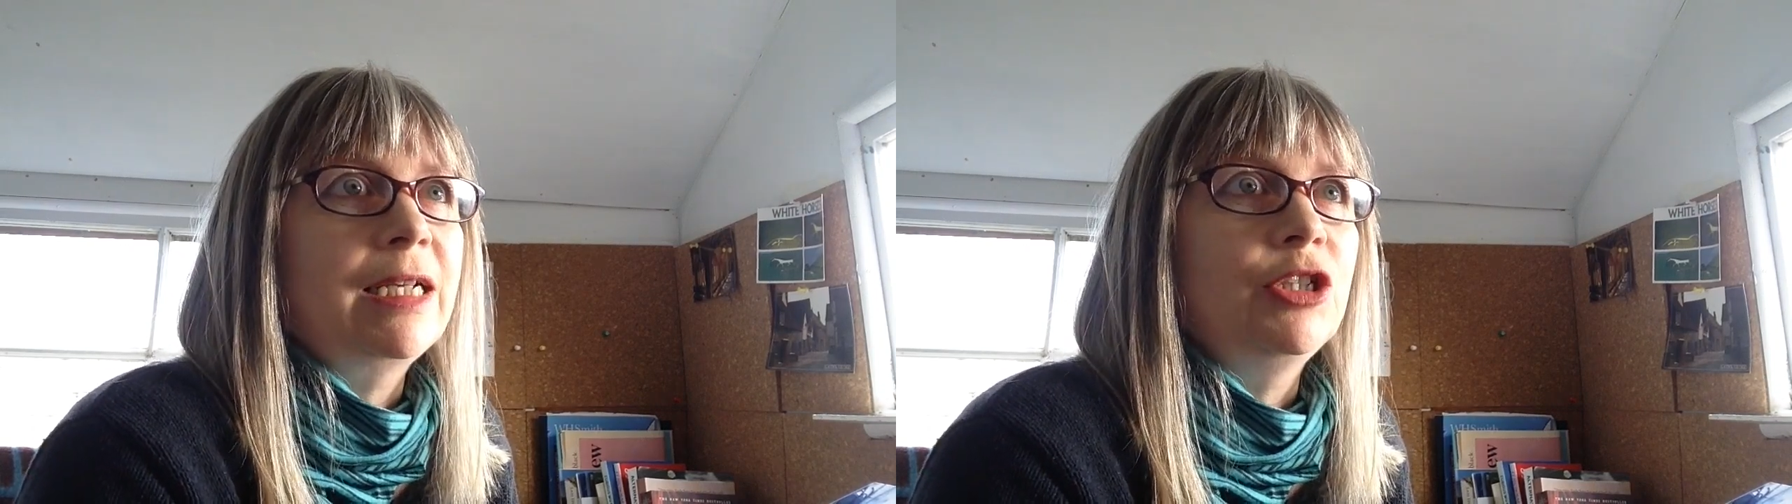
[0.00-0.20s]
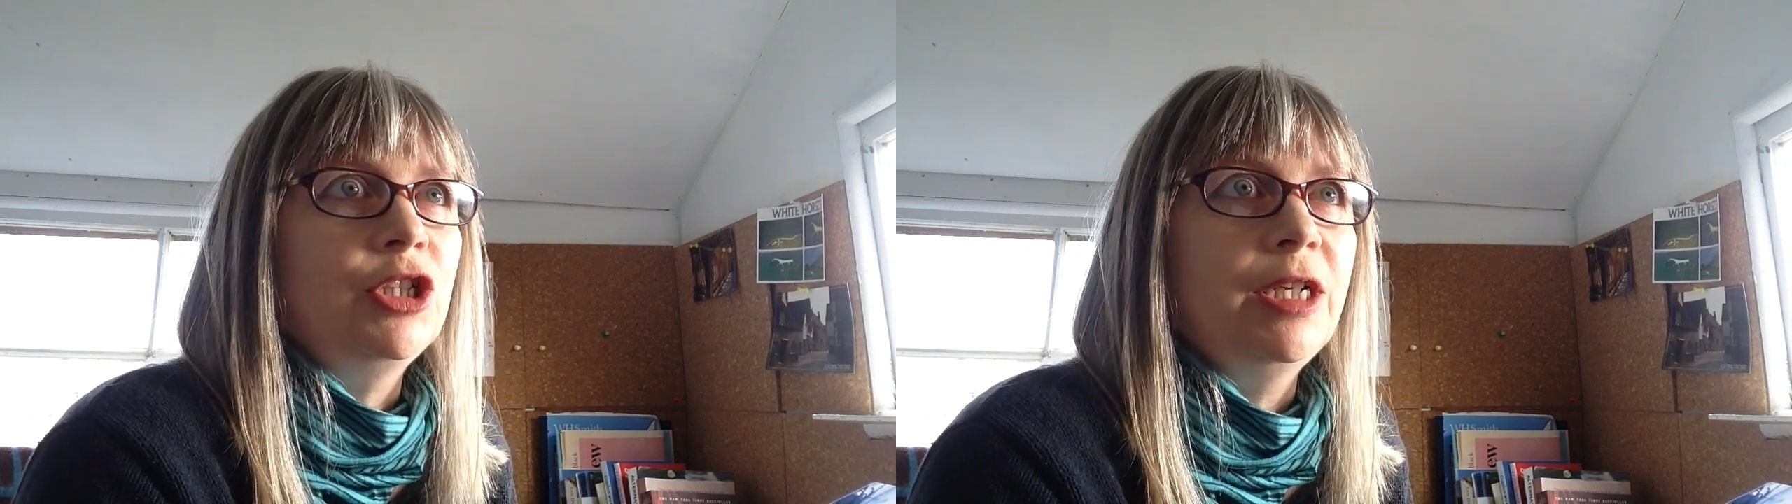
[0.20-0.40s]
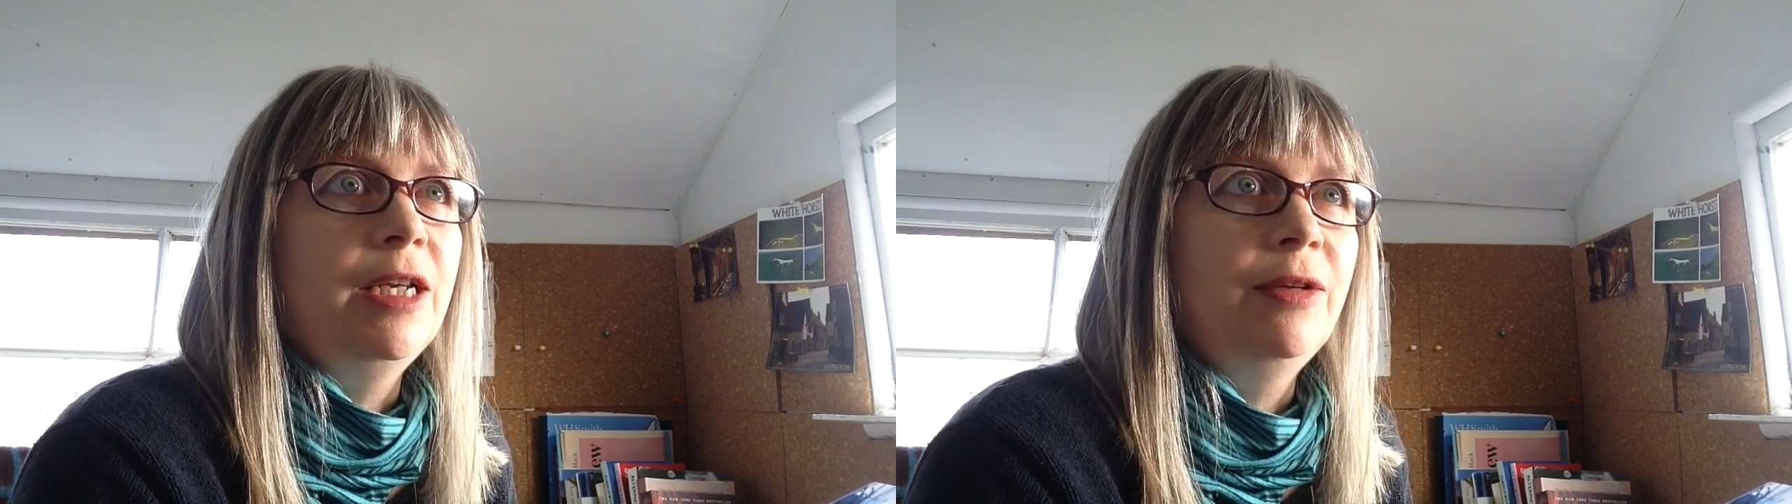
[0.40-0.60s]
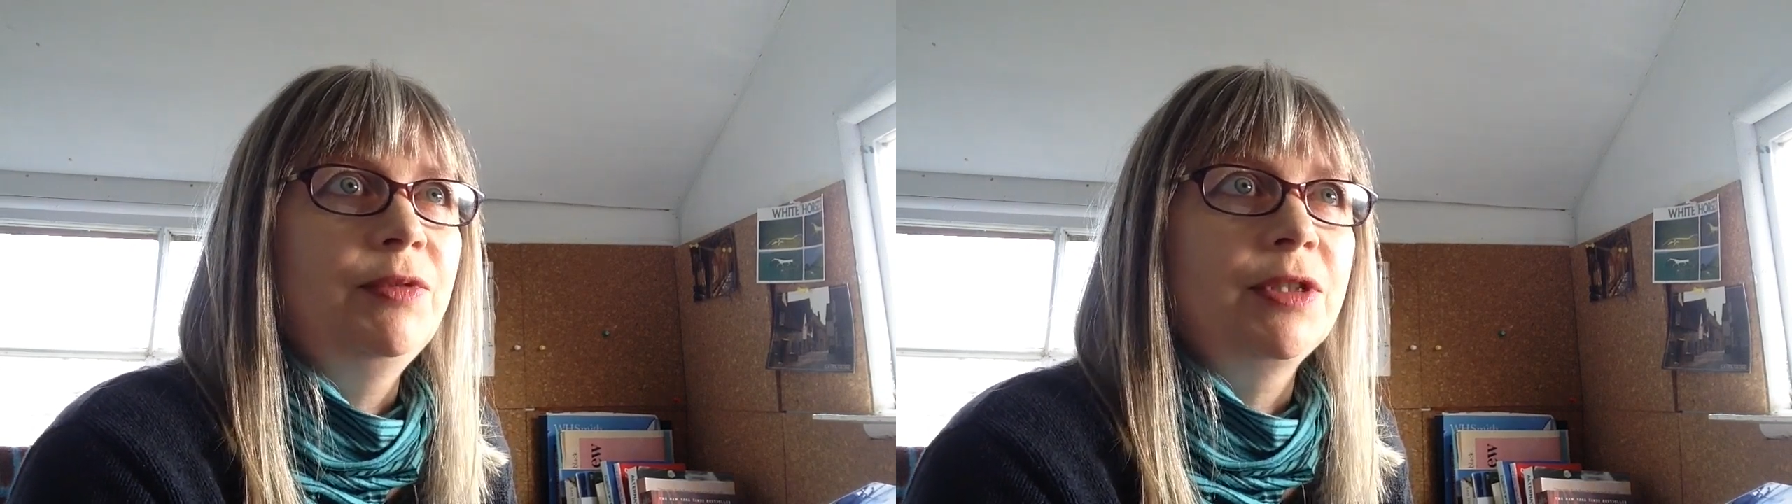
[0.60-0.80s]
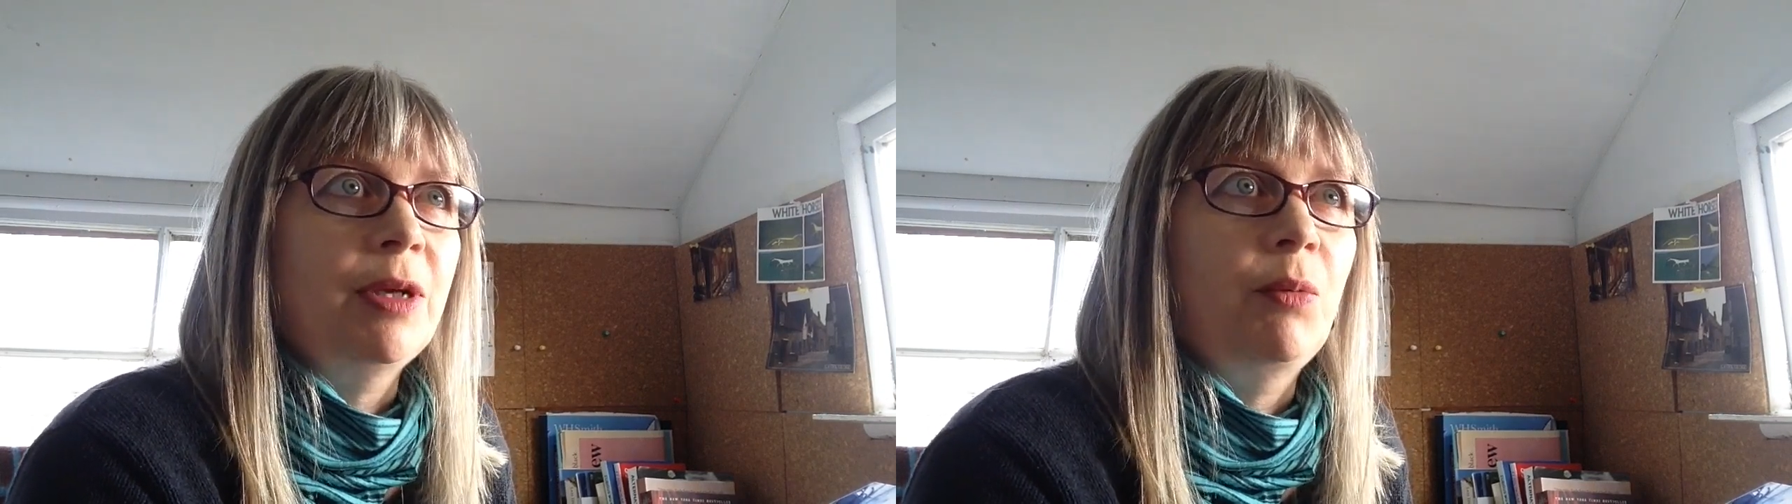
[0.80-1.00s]
and she
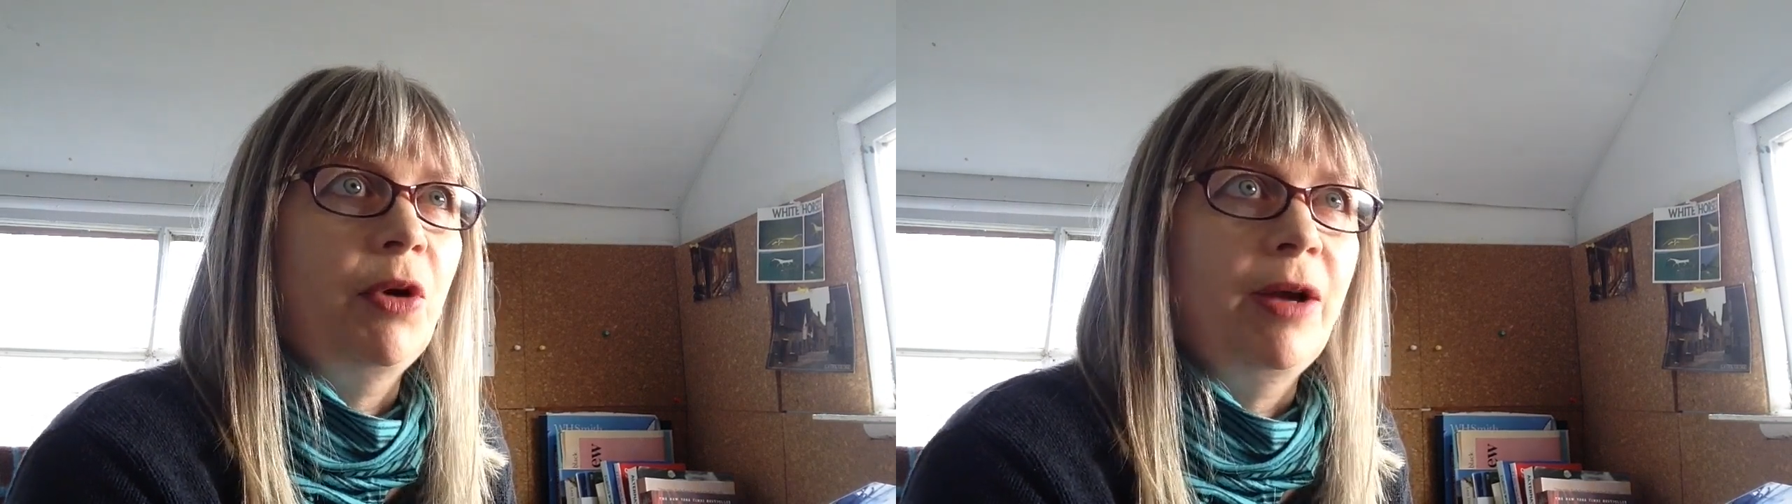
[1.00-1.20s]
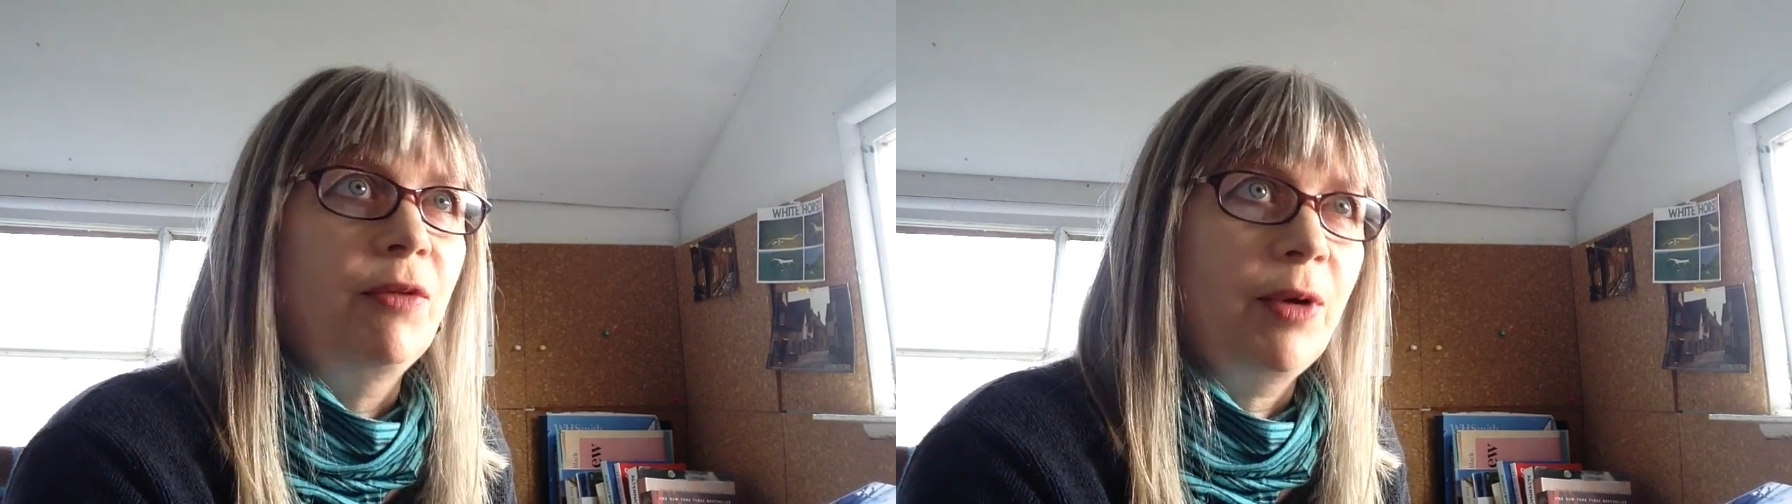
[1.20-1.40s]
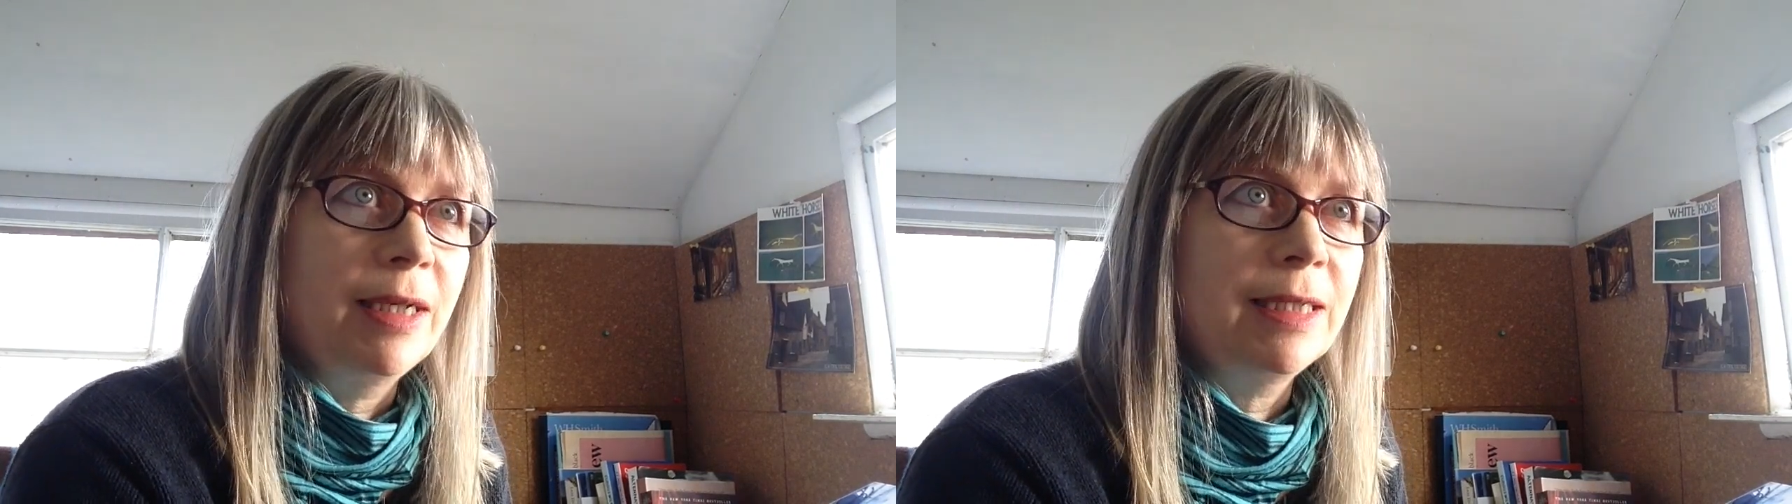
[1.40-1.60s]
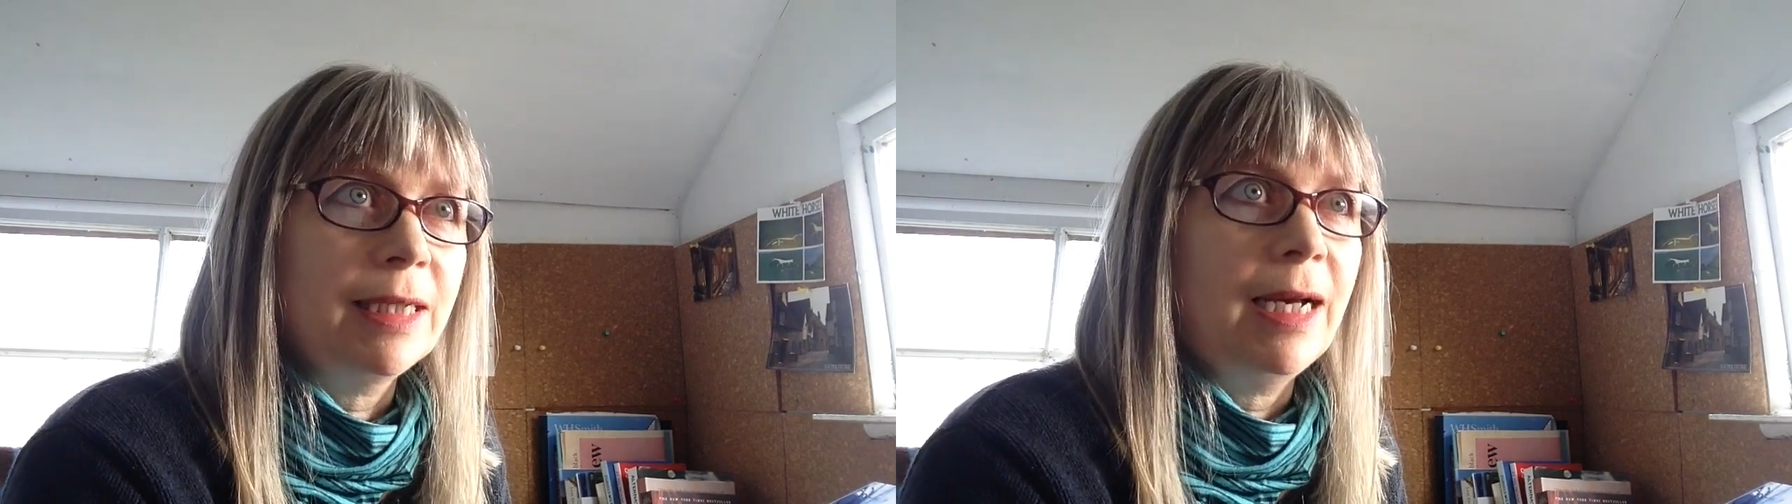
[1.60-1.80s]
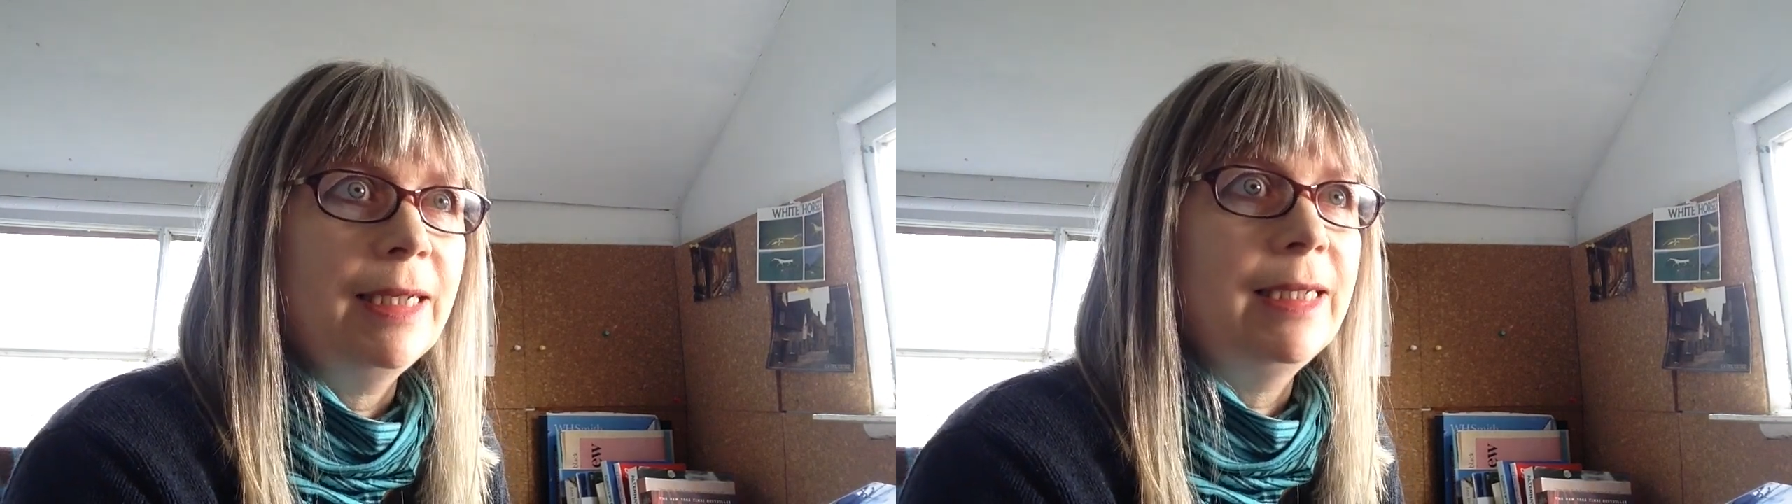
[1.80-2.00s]
lives somewhere, I haven't quite
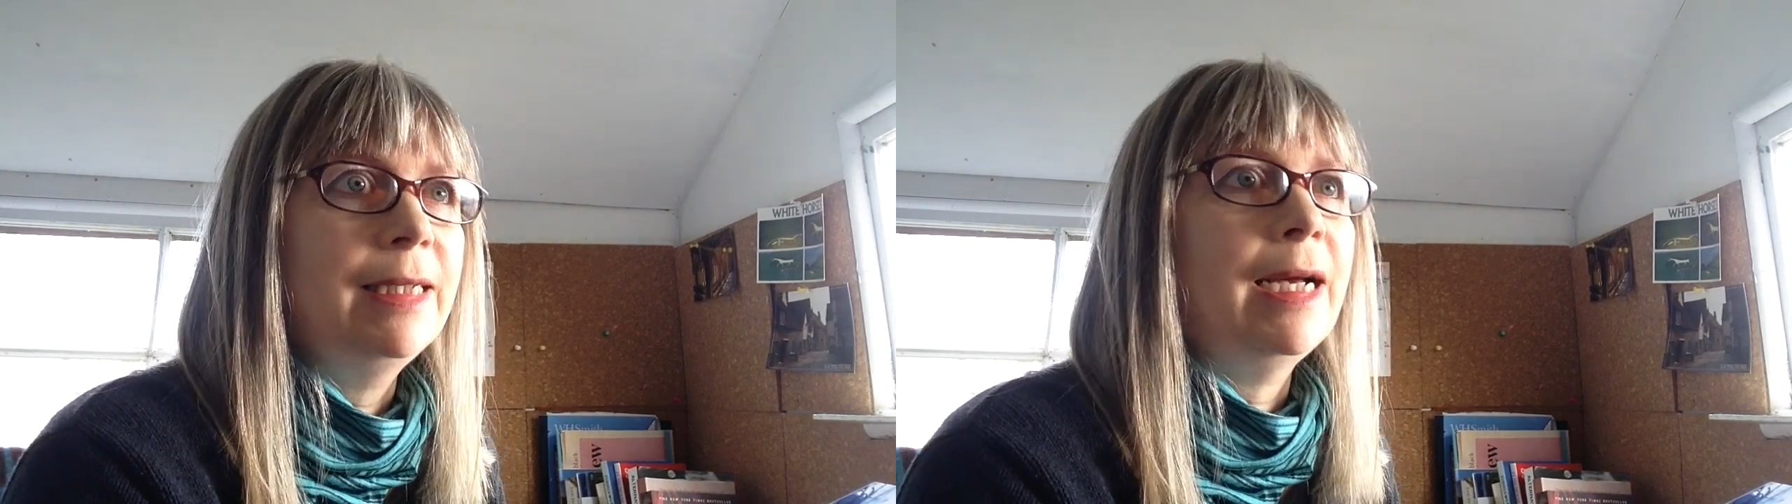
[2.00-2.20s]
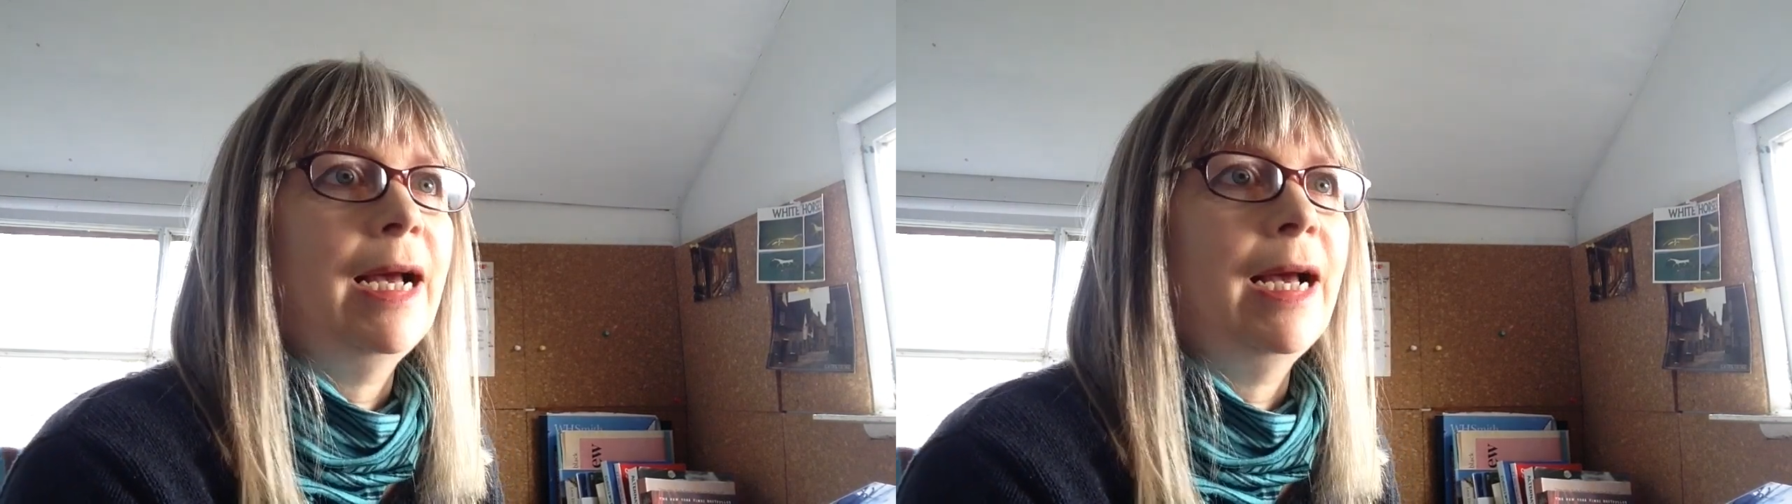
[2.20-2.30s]
decided,